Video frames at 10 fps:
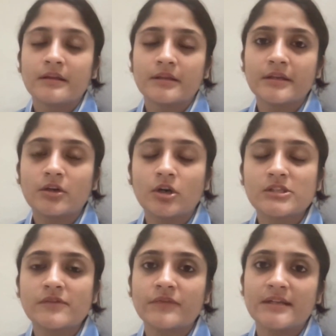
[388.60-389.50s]
The
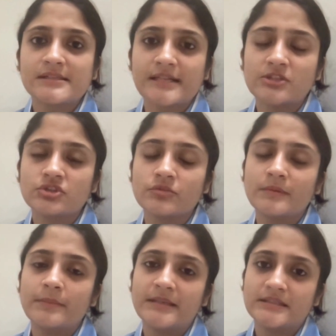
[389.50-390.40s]
records of consent should
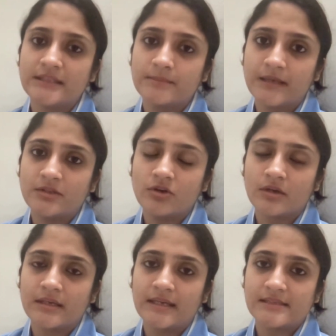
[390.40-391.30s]
be maintained by the
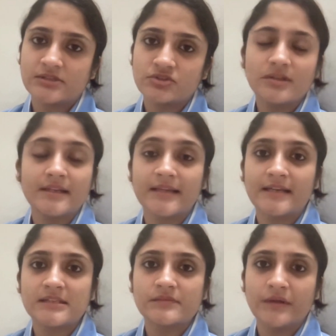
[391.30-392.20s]
organization, and
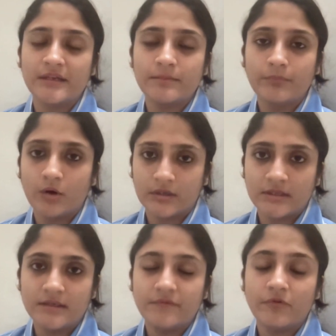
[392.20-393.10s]
that is very
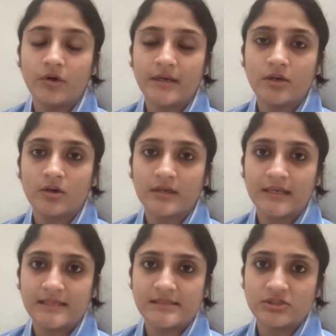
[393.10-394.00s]
important for an
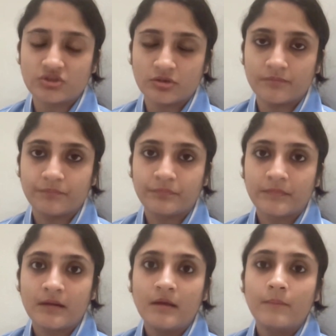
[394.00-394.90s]
organization.
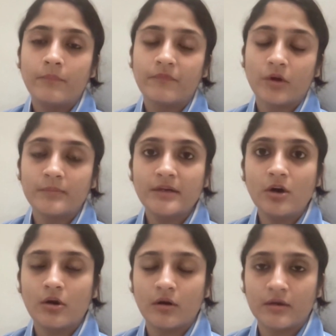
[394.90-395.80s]
From the
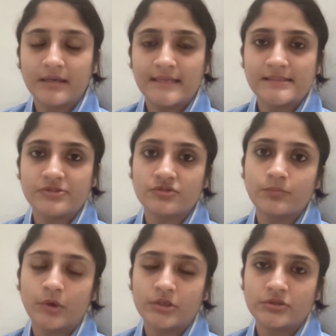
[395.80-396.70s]
organization
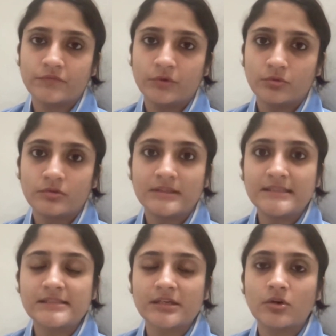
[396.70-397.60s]
point of view,
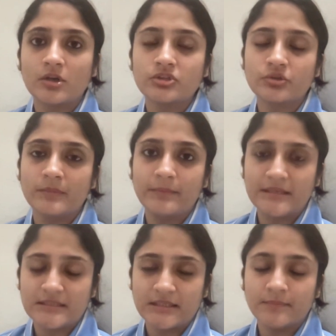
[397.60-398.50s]
these records should be
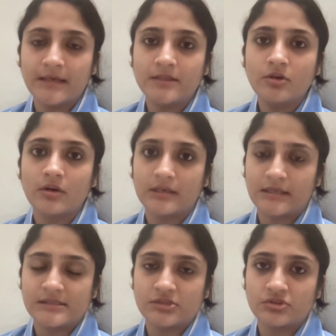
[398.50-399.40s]
maintained by the
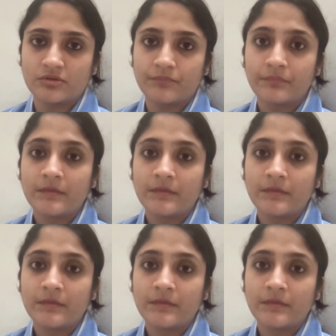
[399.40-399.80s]
organization.